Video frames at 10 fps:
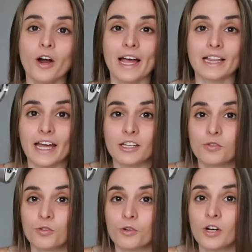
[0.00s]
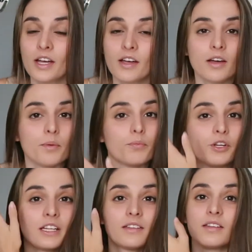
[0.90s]
I like to put
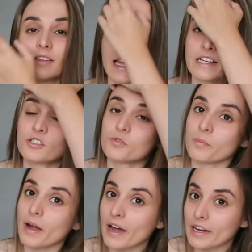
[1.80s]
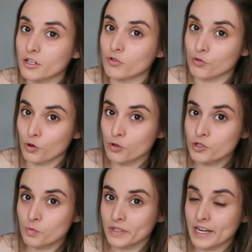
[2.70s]
it next to my
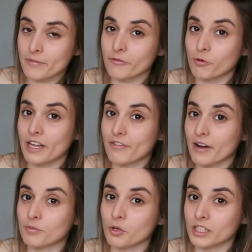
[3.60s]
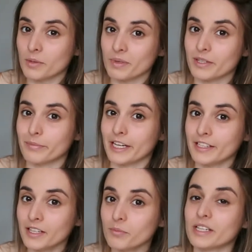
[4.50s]
roots whenever I'm doing them in the beginning,